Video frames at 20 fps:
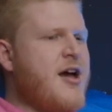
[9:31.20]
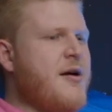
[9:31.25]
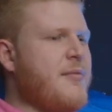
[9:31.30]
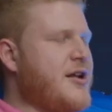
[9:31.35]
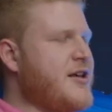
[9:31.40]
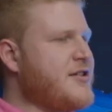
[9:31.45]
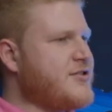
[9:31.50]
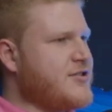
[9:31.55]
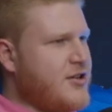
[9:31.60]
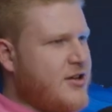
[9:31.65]
but
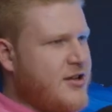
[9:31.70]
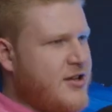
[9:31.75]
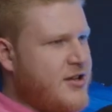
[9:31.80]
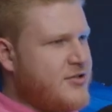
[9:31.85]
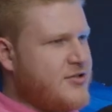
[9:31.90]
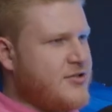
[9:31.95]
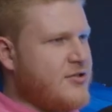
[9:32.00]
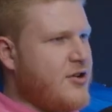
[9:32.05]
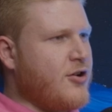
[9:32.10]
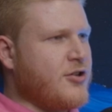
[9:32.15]
he's
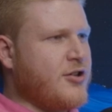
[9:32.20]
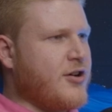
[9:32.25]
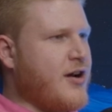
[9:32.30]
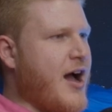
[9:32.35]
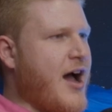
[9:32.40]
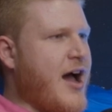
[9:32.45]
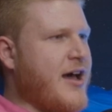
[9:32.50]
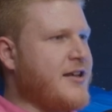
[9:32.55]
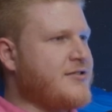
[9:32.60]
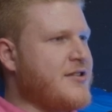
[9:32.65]
an older
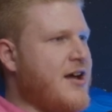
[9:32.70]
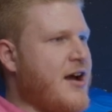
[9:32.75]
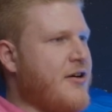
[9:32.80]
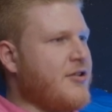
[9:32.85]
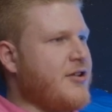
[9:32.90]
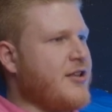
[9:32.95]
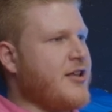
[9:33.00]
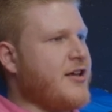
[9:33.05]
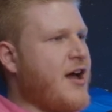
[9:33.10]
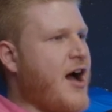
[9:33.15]
guy. He's not
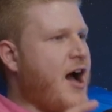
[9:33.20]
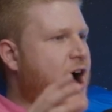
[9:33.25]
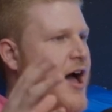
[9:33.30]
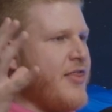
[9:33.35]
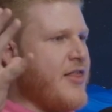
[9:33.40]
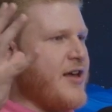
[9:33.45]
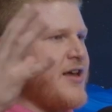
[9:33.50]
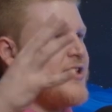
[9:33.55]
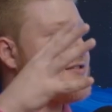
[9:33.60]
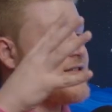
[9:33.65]
really
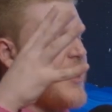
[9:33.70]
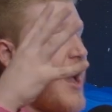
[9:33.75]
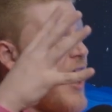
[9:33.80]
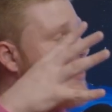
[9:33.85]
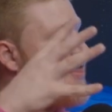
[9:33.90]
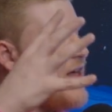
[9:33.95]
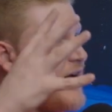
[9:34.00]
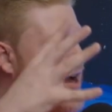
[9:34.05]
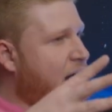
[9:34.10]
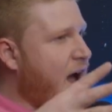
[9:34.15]
he's on
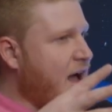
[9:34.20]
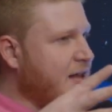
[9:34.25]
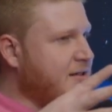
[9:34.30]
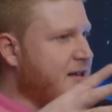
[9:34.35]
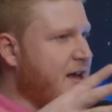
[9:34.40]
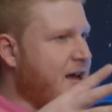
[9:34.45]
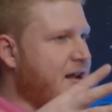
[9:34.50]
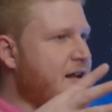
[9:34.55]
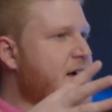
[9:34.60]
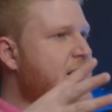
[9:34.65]
the
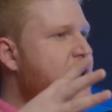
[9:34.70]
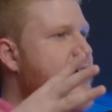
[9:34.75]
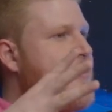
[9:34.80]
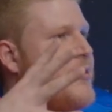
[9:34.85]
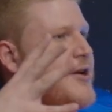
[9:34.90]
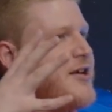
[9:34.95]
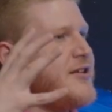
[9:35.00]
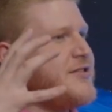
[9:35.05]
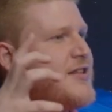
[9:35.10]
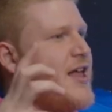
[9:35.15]
content,
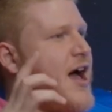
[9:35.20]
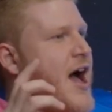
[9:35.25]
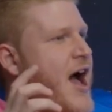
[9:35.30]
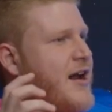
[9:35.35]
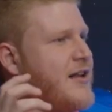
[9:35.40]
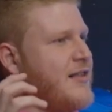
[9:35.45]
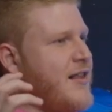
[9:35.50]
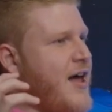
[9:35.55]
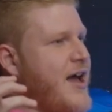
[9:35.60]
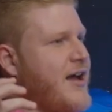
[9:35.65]
but he's
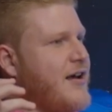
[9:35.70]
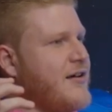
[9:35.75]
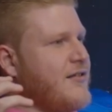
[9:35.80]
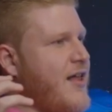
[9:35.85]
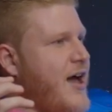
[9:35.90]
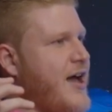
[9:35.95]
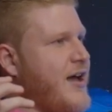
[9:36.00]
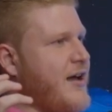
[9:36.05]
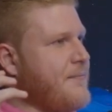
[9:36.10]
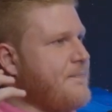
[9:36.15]
not
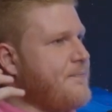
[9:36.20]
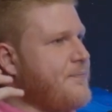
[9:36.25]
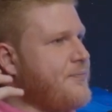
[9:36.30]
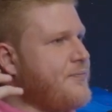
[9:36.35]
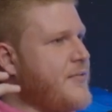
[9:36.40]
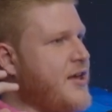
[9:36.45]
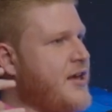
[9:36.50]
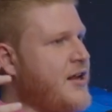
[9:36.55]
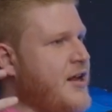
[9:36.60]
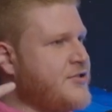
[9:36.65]
like
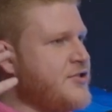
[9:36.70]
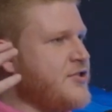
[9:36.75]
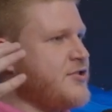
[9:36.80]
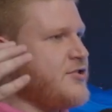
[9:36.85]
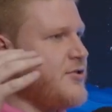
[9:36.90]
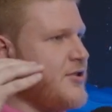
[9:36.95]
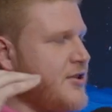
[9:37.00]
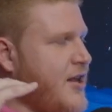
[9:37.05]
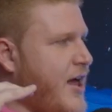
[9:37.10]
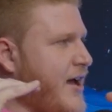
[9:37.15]
he doesn't
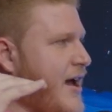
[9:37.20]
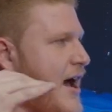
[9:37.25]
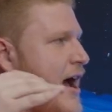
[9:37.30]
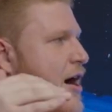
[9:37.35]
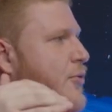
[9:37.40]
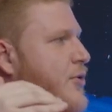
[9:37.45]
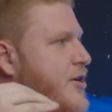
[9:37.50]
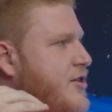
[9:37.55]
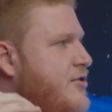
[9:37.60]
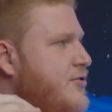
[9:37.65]
do it like how
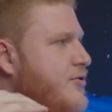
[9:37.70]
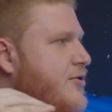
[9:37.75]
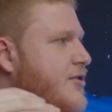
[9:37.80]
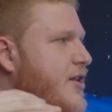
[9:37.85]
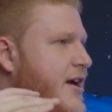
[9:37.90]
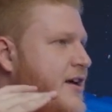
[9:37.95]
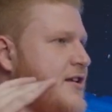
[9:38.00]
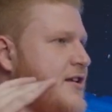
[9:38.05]
we do it. Like he